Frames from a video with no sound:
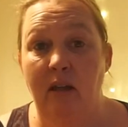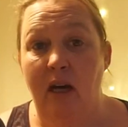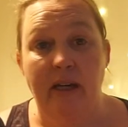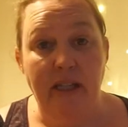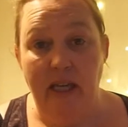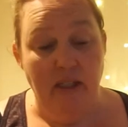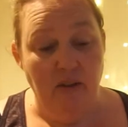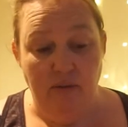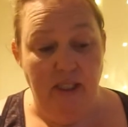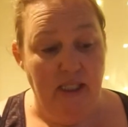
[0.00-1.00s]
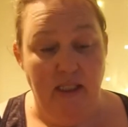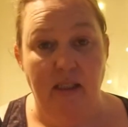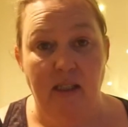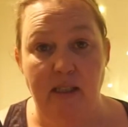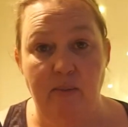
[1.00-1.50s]
I can't read at
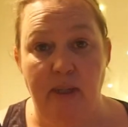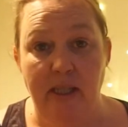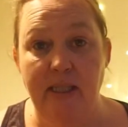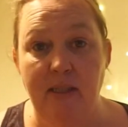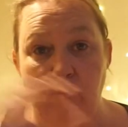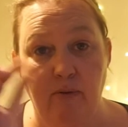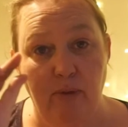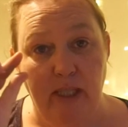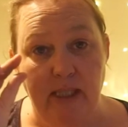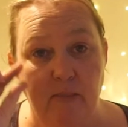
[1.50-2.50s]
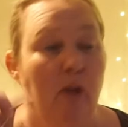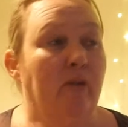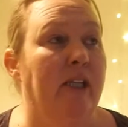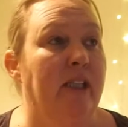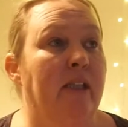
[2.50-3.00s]
night when it's sort of really small
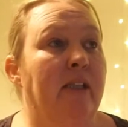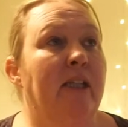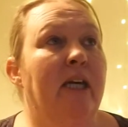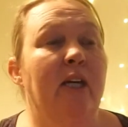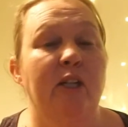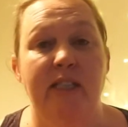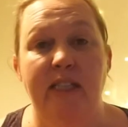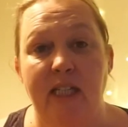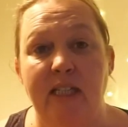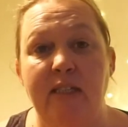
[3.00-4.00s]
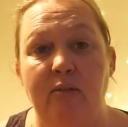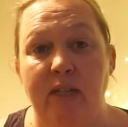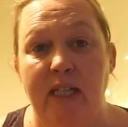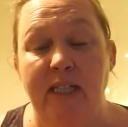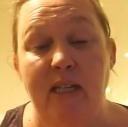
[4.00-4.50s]
writing because I tend to
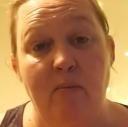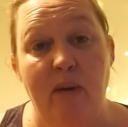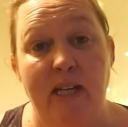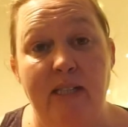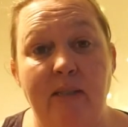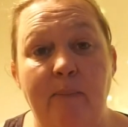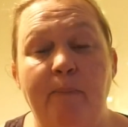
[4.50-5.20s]
read in bed.